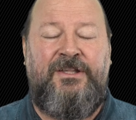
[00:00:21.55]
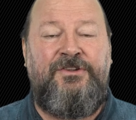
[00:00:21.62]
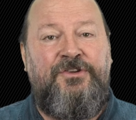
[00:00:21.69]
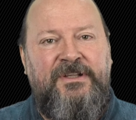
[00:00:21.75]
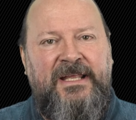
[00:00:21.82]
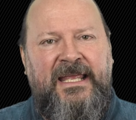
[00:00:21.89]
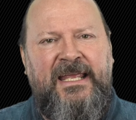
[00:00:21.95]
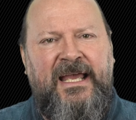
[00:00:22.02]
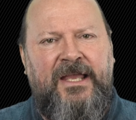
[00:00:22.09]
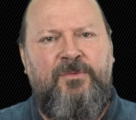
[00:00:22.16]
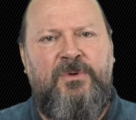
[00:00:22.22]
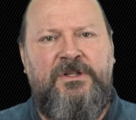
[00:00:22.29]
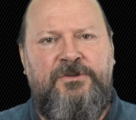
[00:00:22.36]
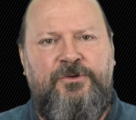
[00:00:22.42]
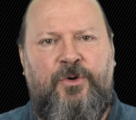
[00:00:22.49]
Today I
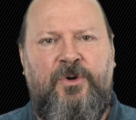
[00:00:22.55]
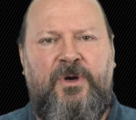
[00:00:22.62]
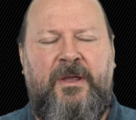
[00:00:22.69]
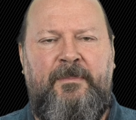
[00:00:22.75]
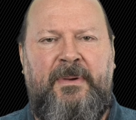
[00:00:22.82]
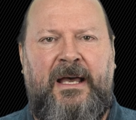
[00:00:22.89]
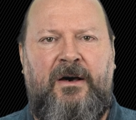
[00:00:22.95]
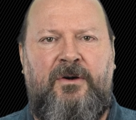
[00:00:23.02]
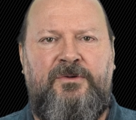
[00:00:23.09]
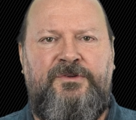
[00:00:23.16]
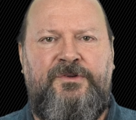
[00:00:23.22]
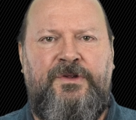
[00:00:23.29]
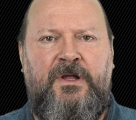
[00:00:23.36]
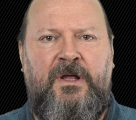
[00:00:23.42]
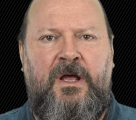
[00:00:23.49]
will talk
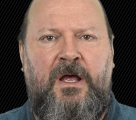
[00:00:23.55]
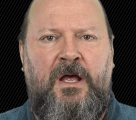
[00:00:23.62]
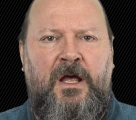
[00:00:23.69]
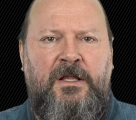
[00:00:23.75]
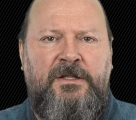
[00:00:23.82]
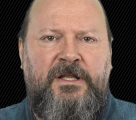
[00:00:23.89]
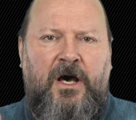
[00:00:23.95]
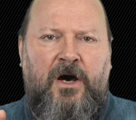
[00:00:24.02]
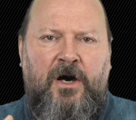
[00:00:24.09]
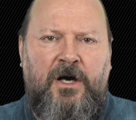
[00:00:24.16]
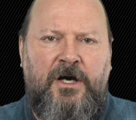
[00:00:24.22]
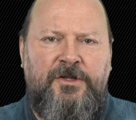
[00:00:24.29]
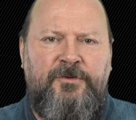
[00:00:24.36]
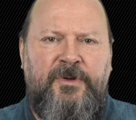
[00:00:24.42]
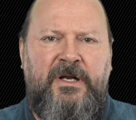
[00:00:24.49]
about the
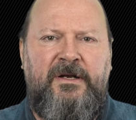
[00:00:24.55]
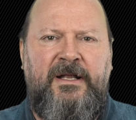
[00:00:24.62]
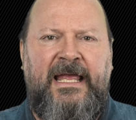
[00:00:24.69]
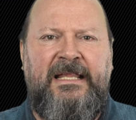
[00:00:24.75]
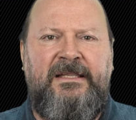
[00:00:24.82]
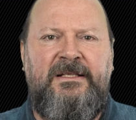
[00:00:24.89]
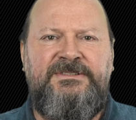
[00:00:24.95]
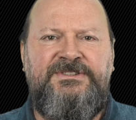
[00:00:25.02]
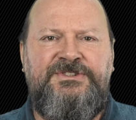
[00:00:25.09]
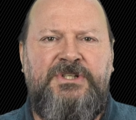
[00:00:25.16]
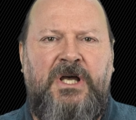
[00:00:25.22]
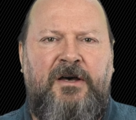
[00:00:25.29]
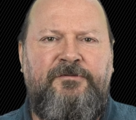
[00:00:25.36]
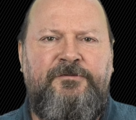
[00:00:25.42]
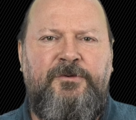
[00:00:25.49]
hardware and the
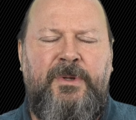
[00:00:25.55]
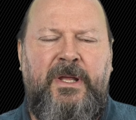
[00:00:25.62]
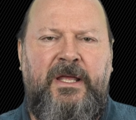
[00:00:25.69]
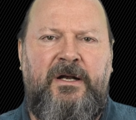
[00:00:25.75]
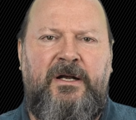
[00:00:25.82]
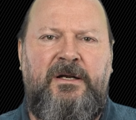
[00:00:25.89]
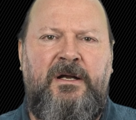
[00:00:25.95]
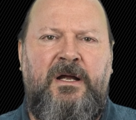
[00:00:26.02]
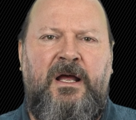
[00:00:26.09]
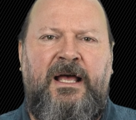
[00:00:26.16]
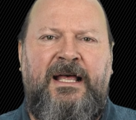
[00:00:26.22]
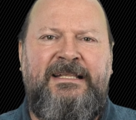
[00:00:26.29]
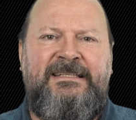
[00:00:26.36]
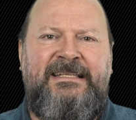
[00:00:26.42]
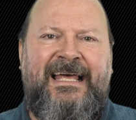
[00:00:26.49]
software
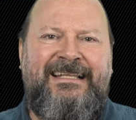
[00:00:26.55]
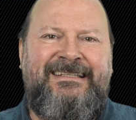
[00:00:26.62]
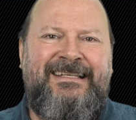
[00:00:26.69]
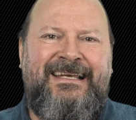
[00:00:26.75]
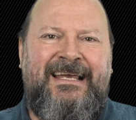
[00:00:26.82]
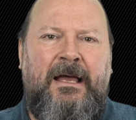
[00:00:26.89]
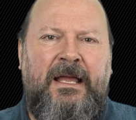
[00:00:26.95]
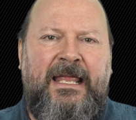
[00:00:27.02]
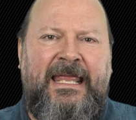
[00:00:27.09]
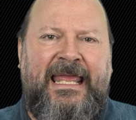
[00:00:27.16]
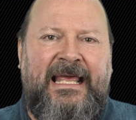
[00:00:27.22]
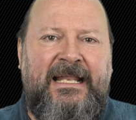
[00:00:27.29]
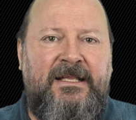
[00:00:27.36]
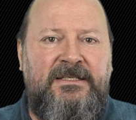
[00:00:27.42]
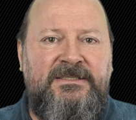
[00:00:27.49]
that
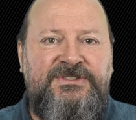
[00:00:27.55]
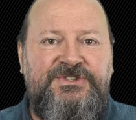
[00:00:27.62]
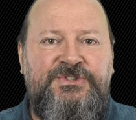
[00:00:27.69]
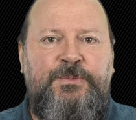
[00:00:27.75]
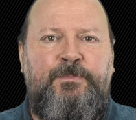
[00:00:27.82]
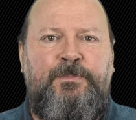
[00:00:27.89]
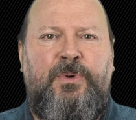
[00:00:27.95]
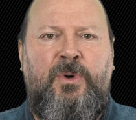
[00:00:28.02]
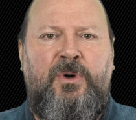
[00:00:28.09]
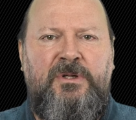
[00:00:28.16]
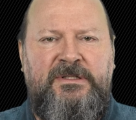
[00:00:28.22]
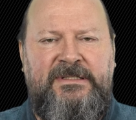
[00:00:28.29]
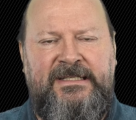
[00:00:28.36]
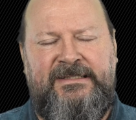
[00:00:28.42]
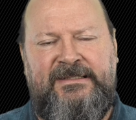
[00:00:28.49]
can
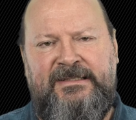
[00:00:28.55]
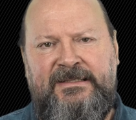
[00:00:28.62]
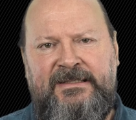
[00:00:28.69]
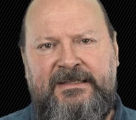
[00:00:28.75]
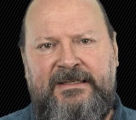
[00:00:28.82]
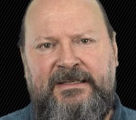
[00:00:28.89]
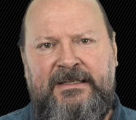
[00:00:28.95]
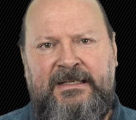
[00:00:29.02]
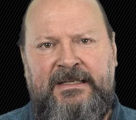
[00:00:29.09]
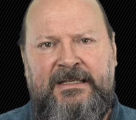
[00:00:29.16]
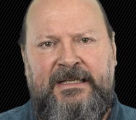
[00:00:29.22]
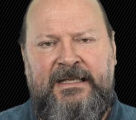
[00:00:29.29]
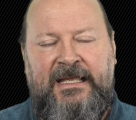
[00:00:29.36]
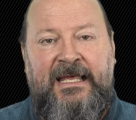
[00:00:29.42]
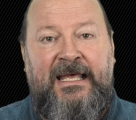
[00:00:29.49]
support it,
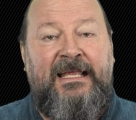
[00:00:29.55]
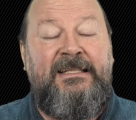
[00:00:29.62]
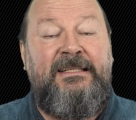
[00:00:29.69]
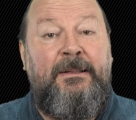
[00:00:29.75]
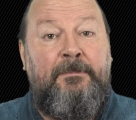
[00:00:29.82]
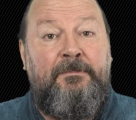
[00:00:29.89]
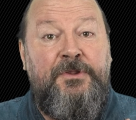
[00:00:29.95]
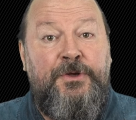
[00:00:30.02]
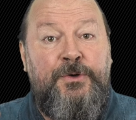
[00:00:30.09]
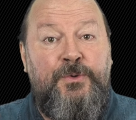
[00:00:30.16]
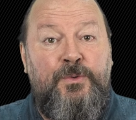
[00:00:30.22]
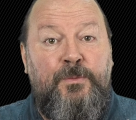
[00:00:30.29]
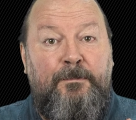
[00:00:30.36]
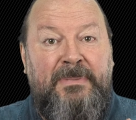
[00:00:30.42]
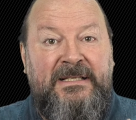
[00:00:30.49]
the
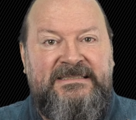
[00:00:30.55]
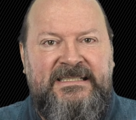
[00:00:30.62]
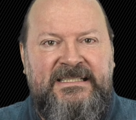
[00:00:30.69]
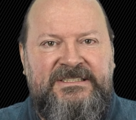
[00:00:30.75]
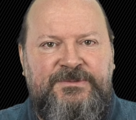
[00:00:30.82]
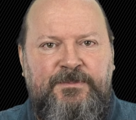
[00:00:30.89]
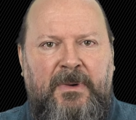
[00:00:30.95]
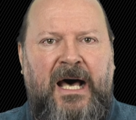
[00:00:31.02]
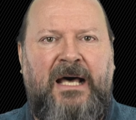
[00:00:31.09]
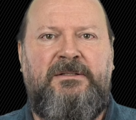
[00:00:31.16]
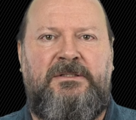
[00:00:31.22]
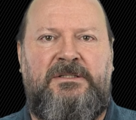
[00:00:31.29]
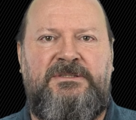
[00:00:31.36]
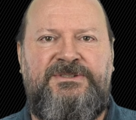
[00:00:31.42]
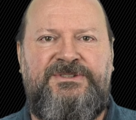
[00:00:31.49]
new business
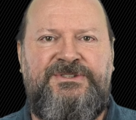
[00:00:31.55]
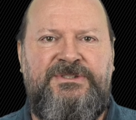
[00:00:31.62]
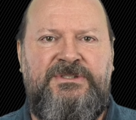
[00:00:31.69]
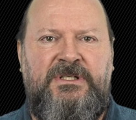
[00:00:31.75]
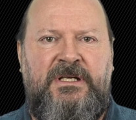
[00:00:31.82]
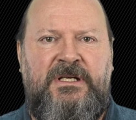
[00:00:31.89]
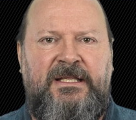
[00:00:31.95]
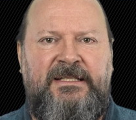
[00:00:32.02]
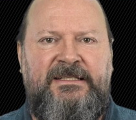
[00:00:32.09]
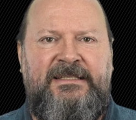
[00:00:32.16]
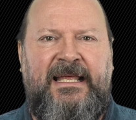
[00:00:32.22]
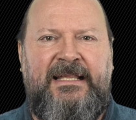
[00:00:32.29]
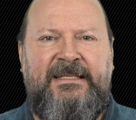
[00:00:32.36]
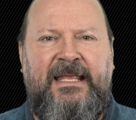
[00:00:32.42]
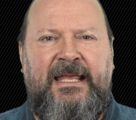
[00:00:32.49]
models
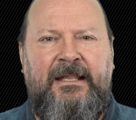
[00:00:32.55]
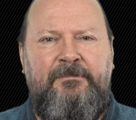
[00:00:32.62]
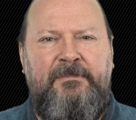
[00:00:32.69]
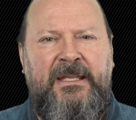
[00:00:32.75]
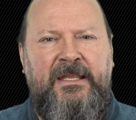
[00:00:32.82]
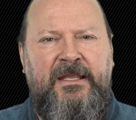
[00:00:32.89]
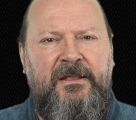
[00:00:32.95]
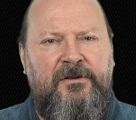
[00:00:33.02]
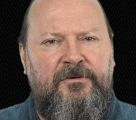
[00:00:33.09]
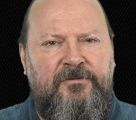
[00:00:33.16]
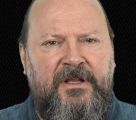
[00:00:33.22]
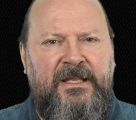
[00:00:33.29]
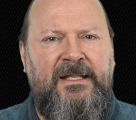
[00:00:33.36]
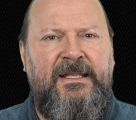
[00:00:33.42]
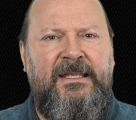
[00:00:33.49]
that can be
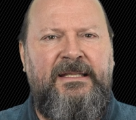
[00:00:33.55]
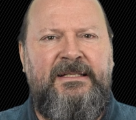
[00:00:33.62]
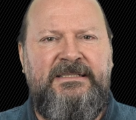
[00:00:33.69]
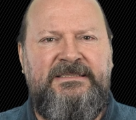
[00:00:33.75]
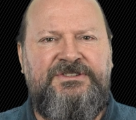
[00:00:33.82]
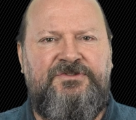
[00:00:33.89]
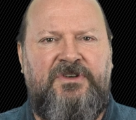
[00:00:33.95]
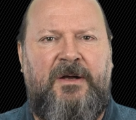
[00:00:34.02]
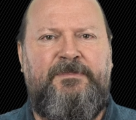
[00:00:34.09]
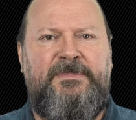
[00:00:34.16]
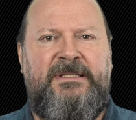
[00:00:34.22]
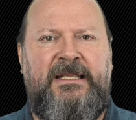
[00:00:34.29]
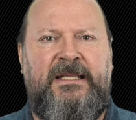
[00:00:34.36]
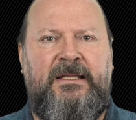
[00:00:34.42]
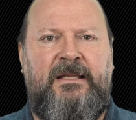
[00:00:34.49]
really
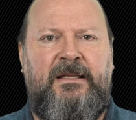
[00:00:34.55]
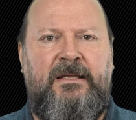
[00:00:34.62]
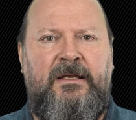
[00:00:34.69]
disrupting